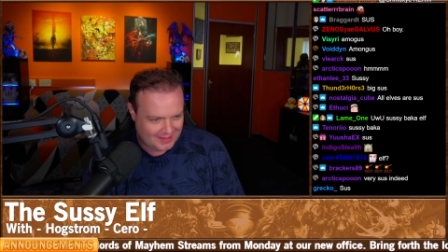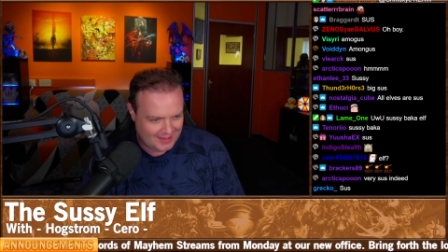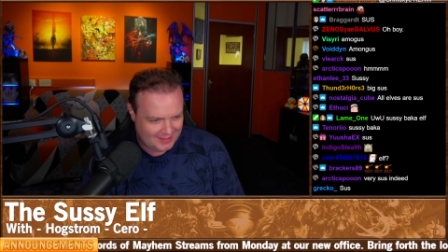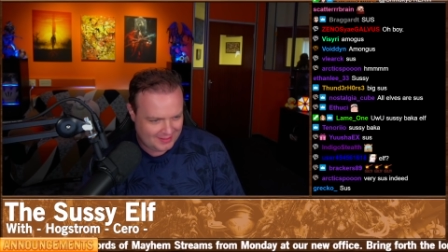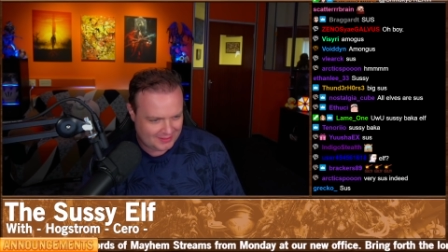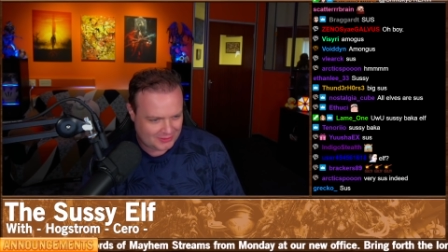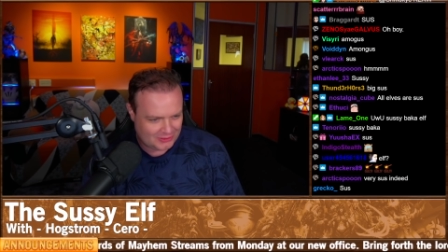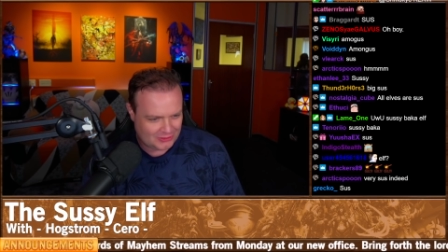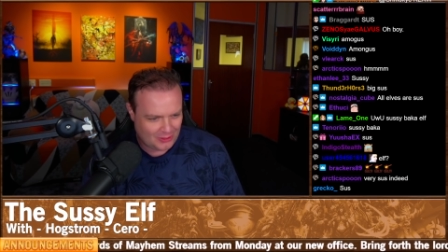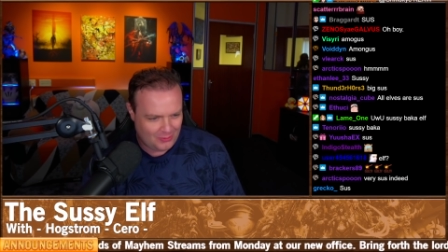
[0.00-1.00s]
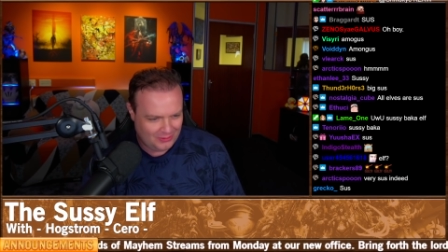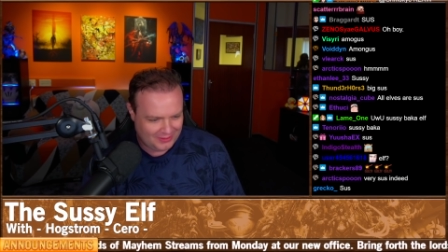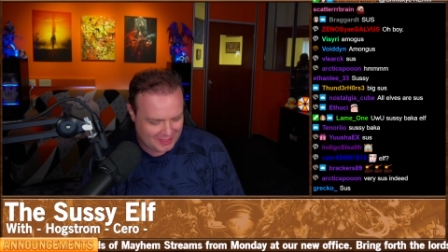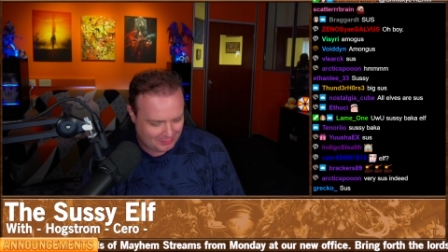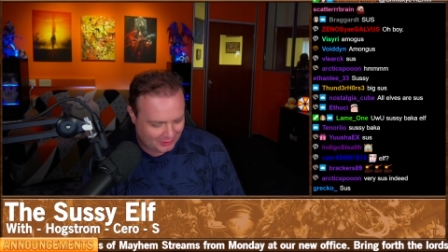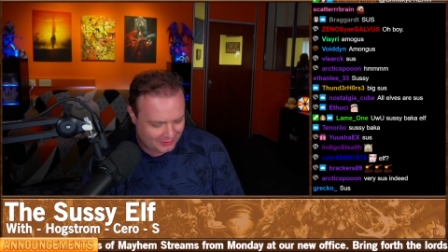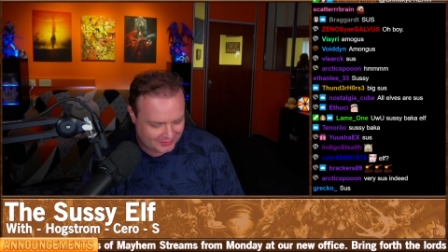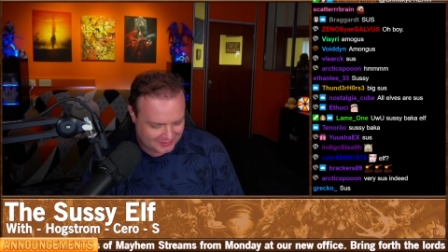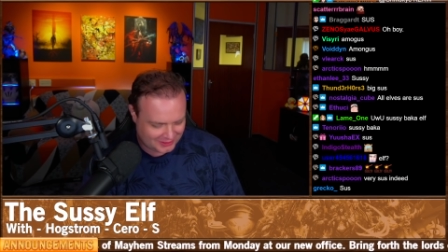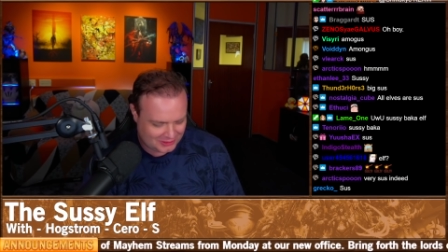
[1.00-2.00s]
And Soul Nibbler.
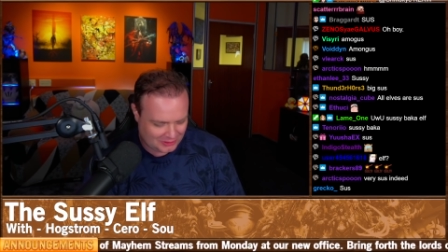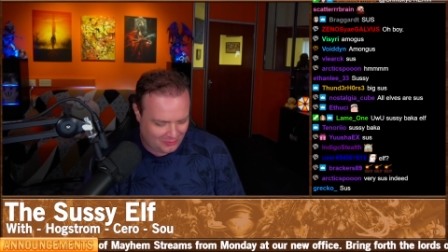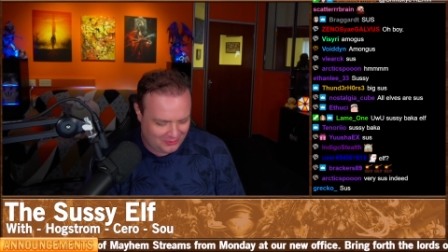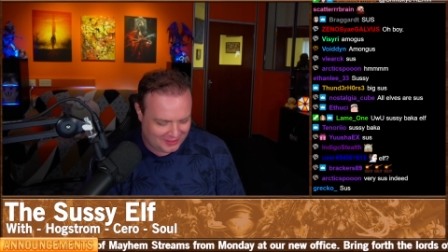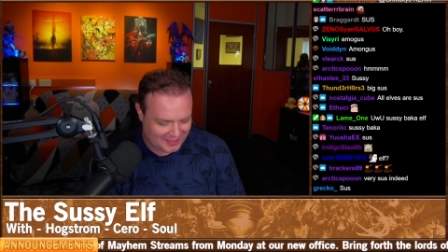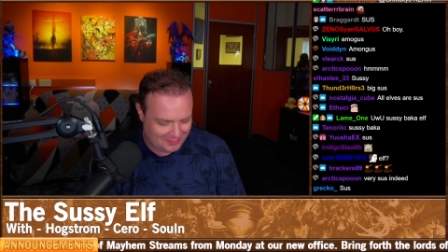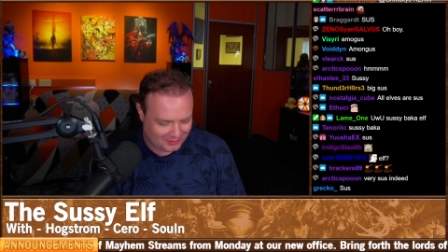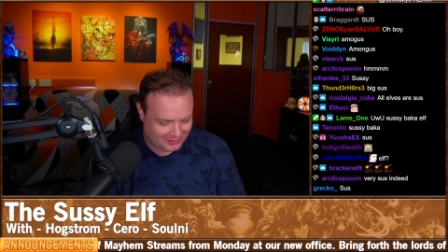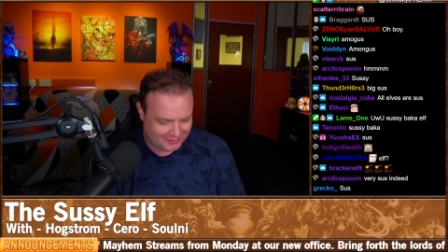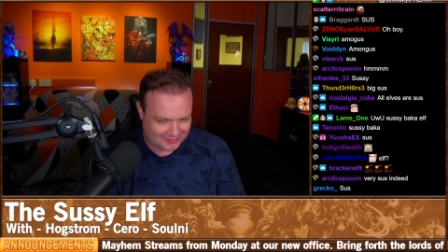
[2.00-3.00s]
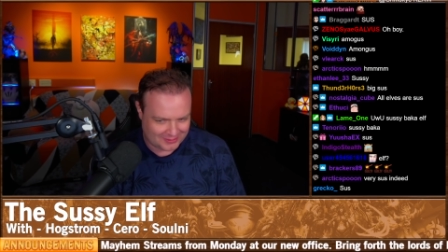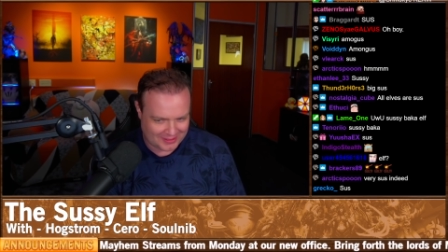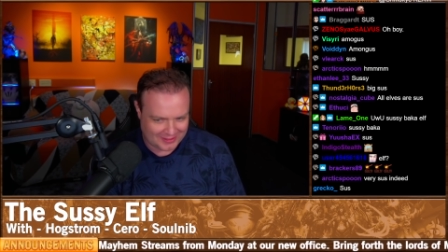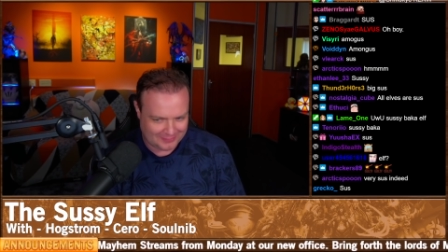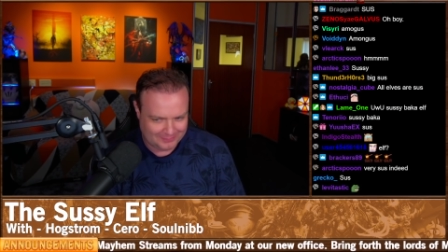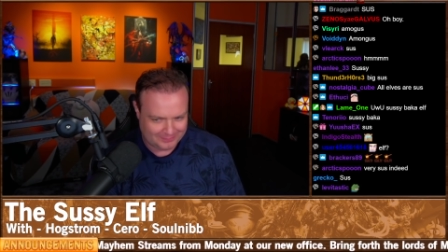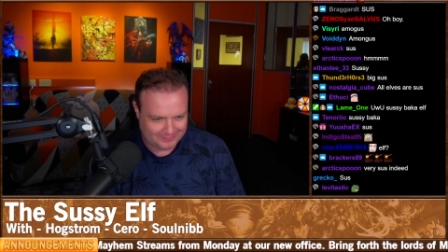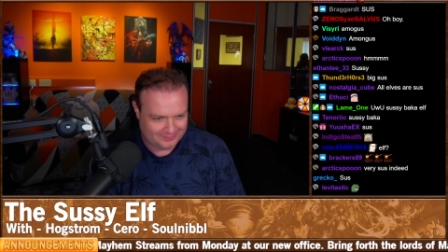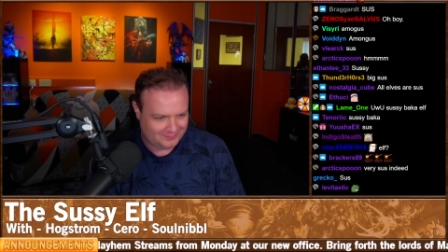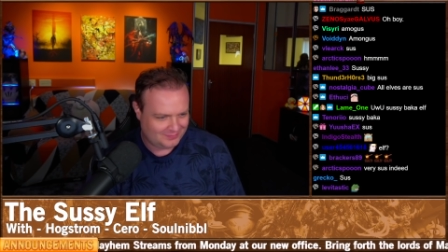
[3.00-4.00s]
The Soul Nibbler. Okay.
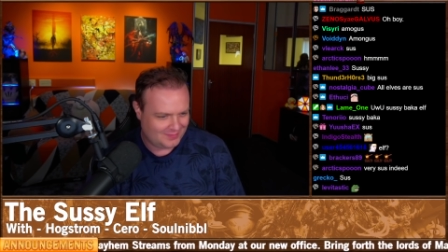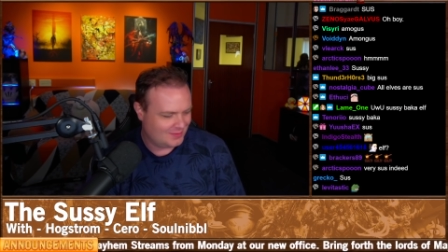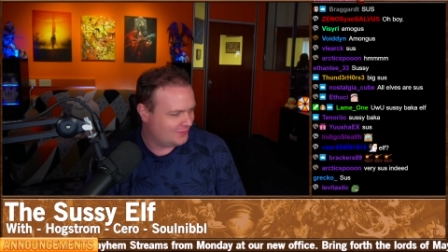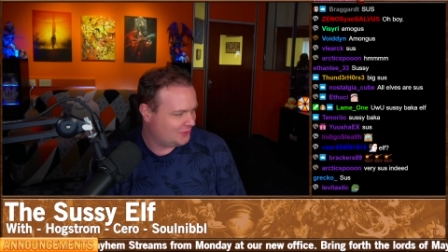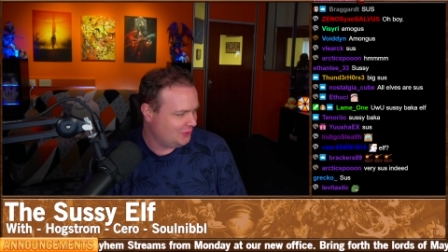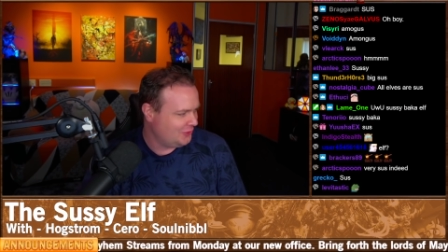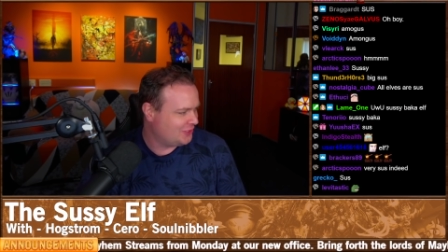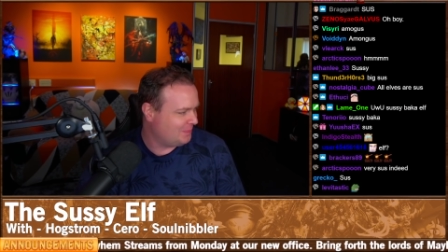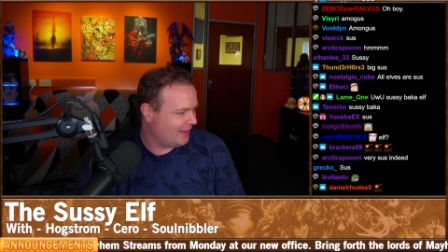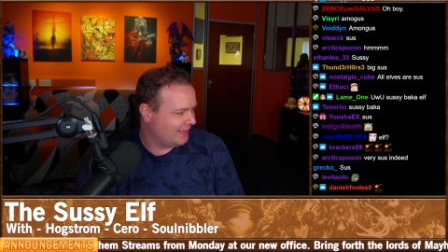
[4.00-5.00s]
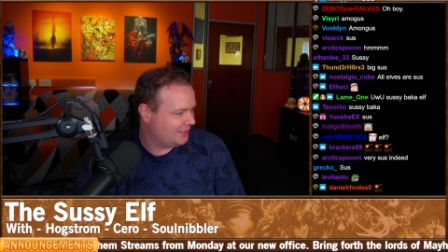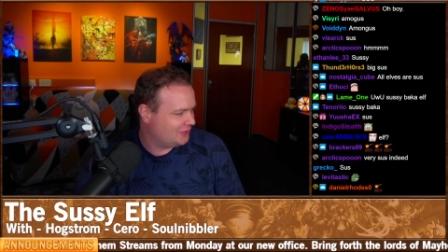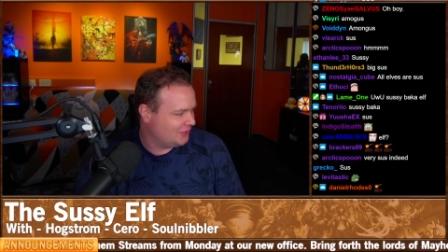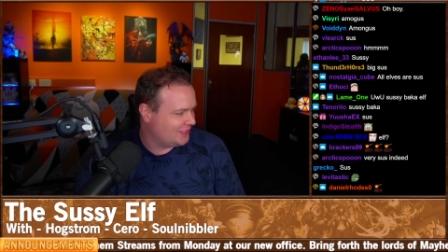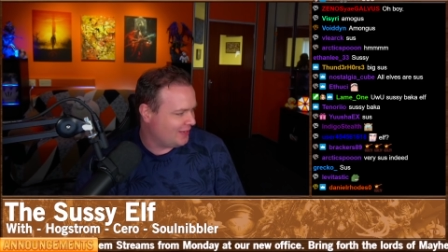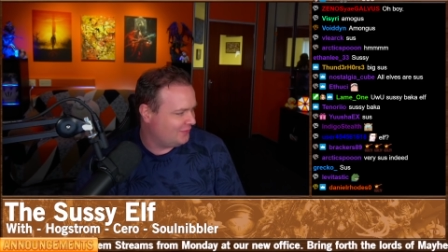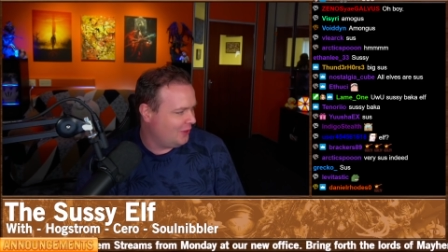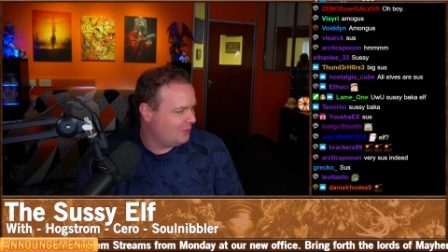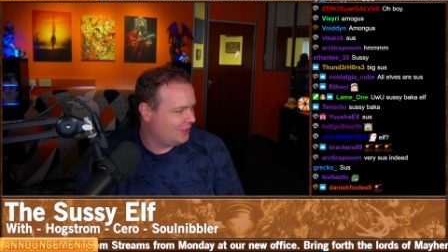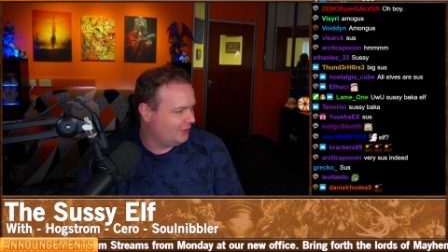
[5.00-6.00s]
Sus, apparently. The sus elf.
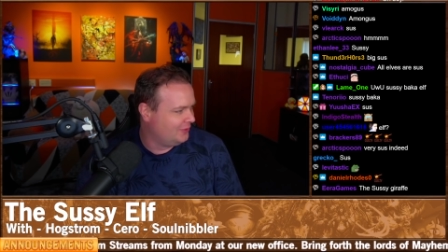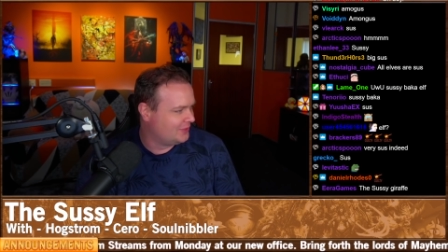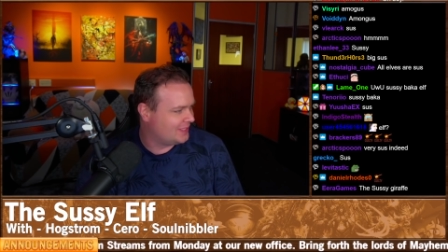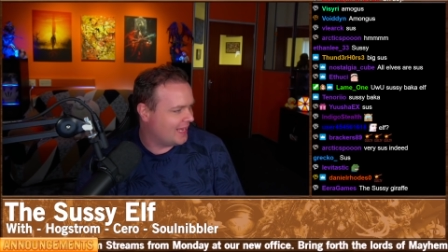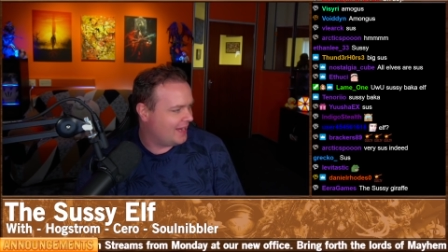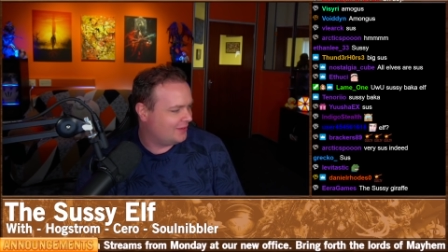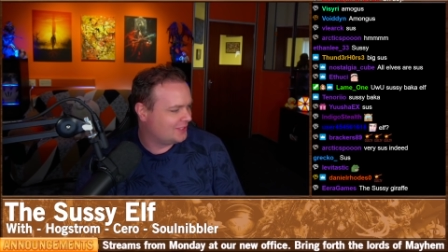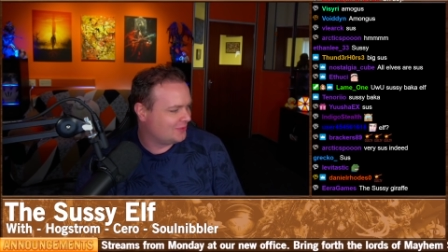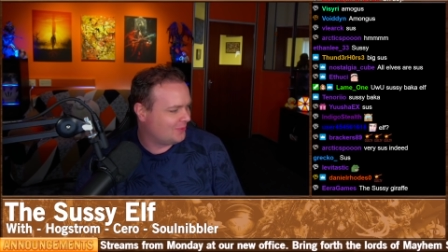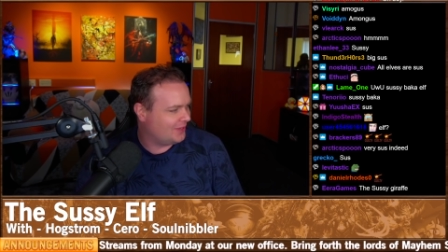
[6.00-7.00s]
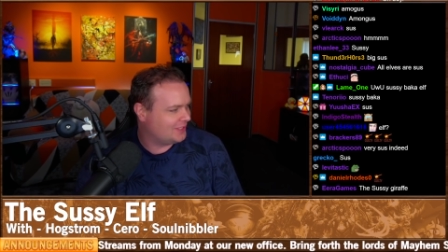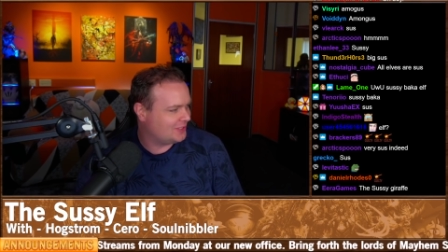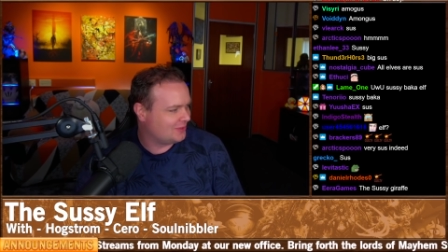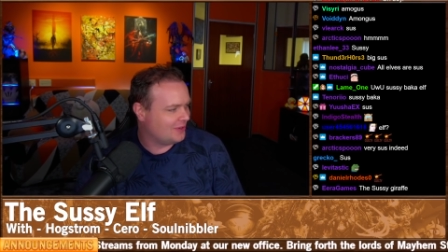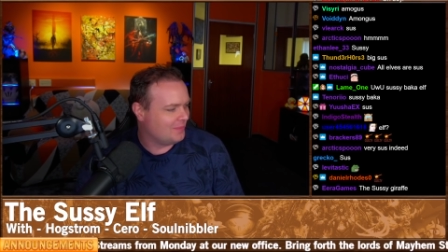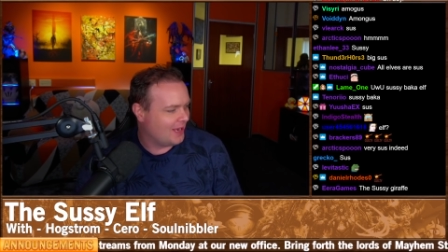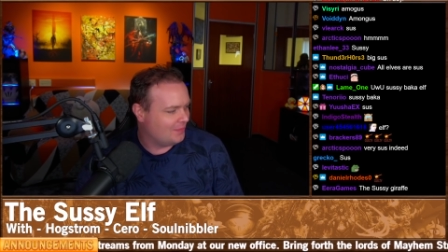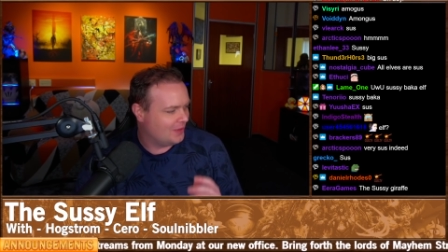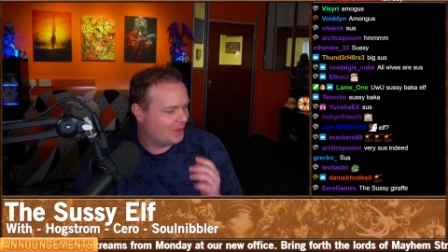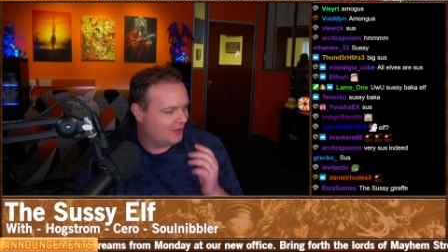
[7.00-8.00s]
No clues there as to what this story
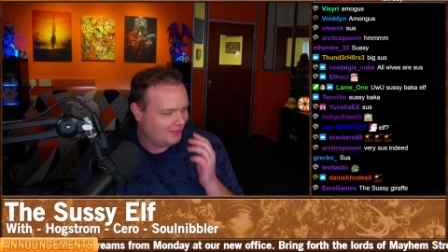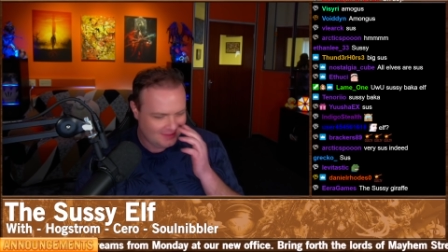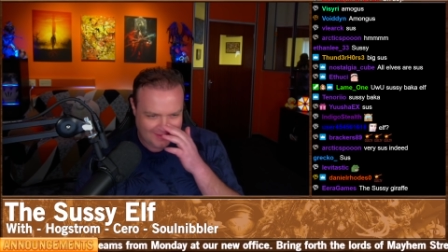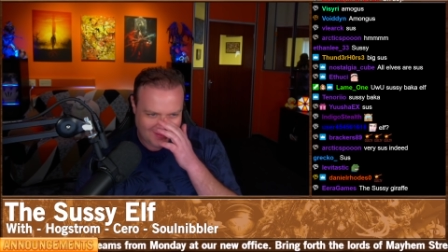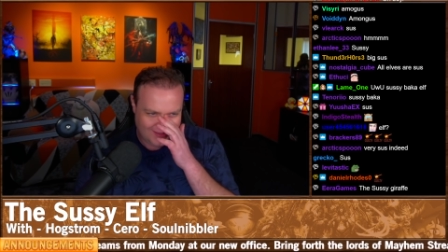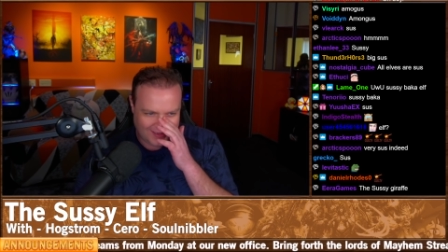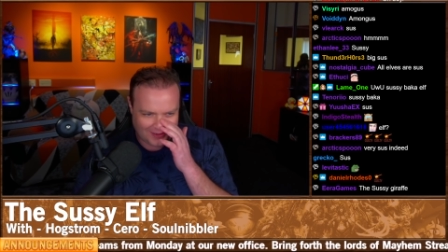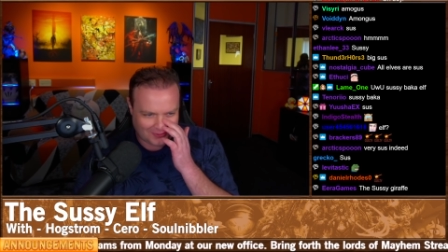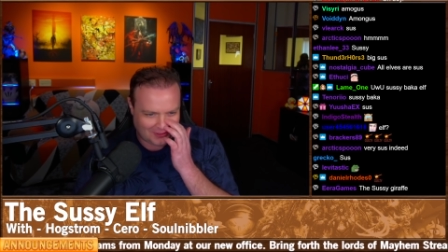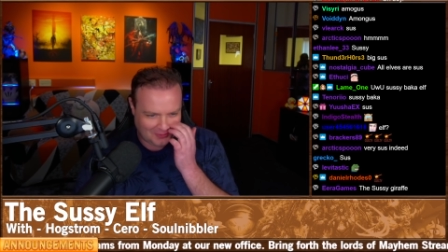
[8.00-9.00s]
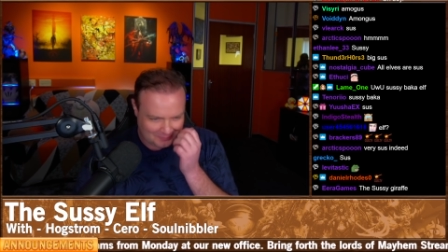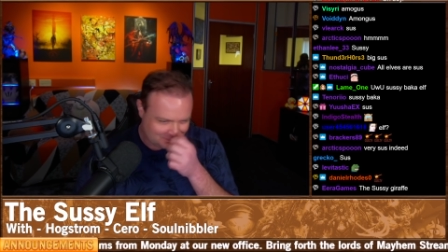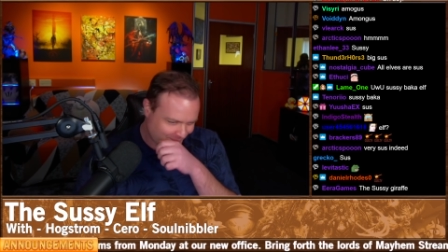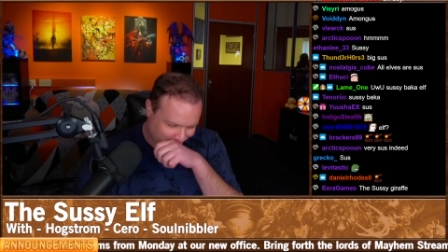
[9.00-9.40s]
might be about. I don't know.